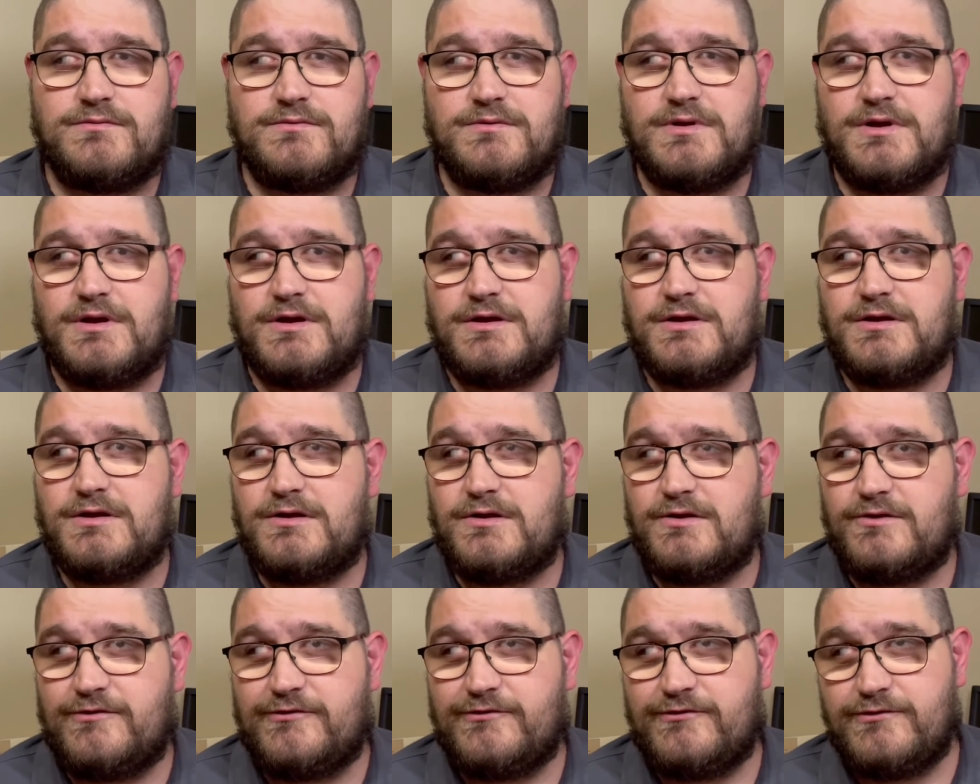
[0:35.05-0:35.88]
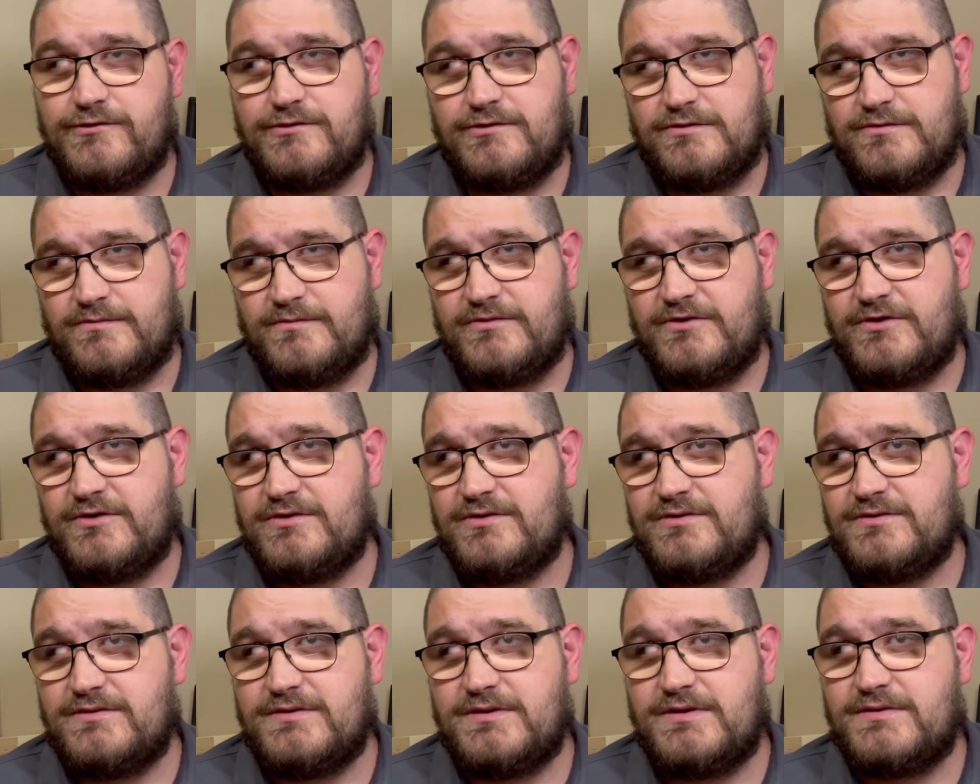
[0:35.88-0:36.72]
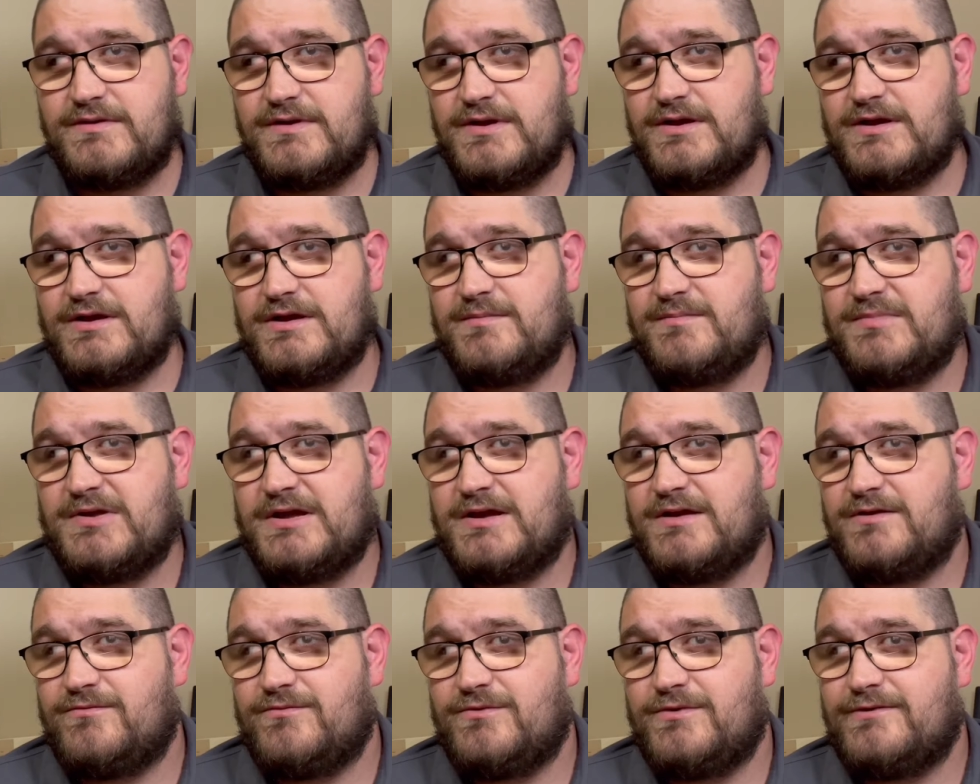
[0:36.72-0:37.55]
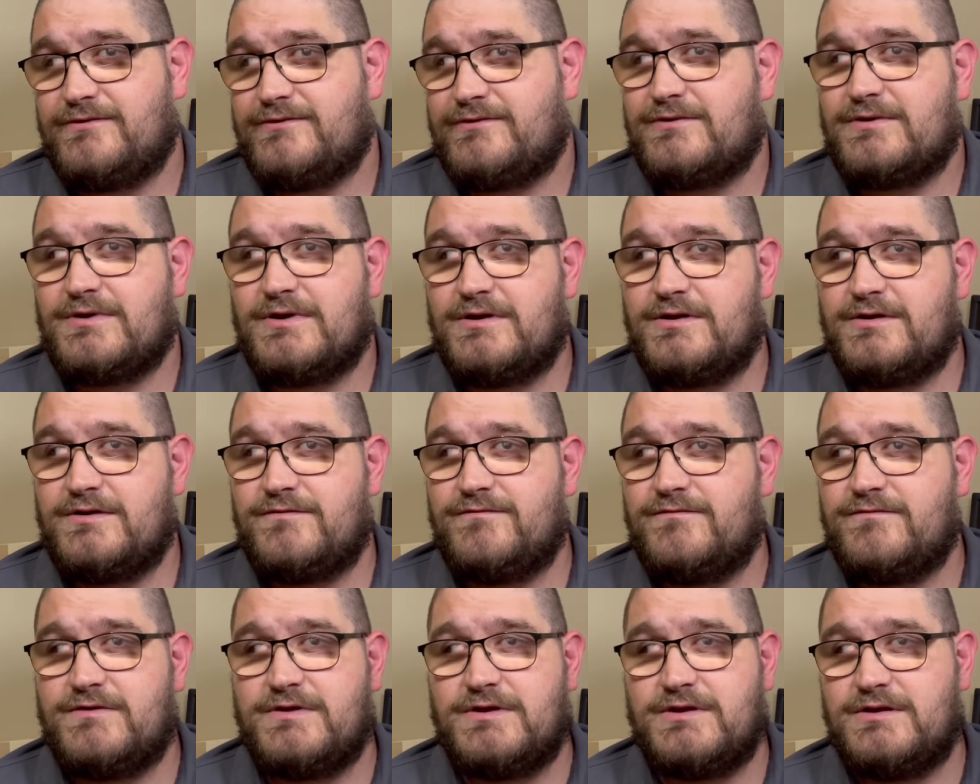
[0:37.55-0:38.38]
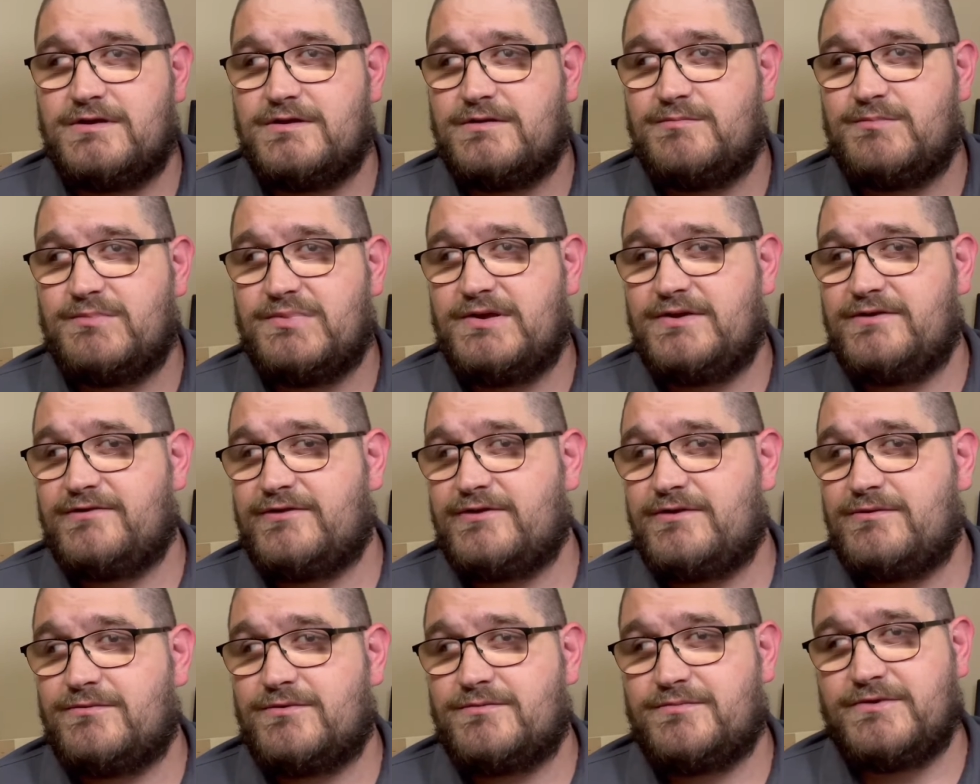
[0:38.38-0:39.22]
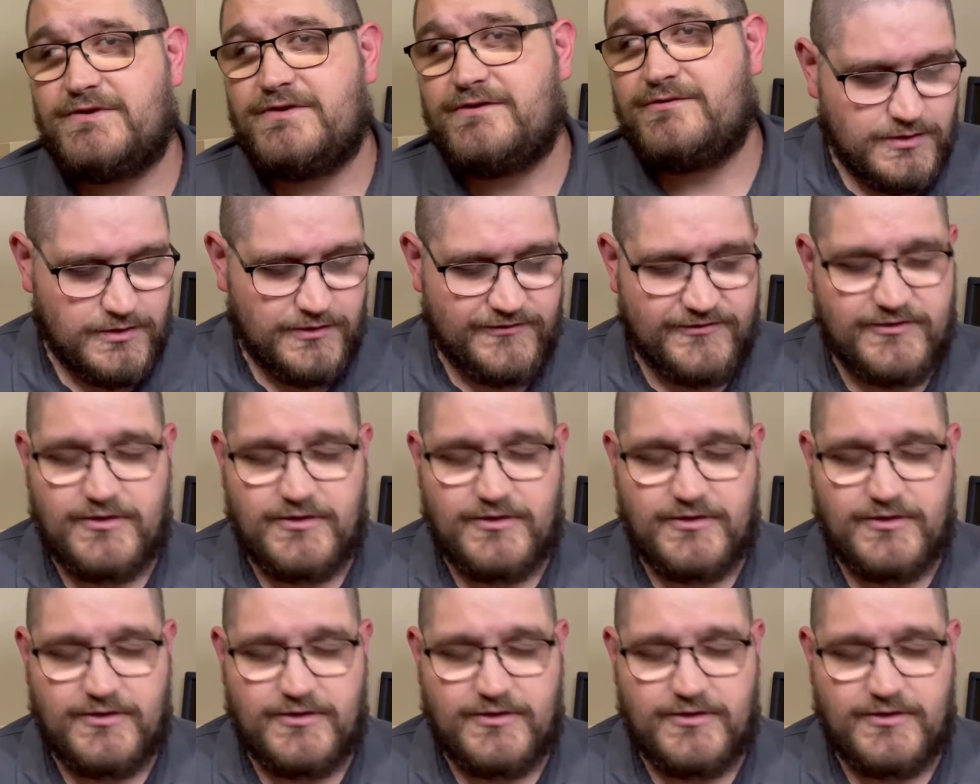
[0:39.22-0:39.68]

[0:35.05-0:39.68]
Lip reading: I assumed that the iPad was kind of a PC replacement.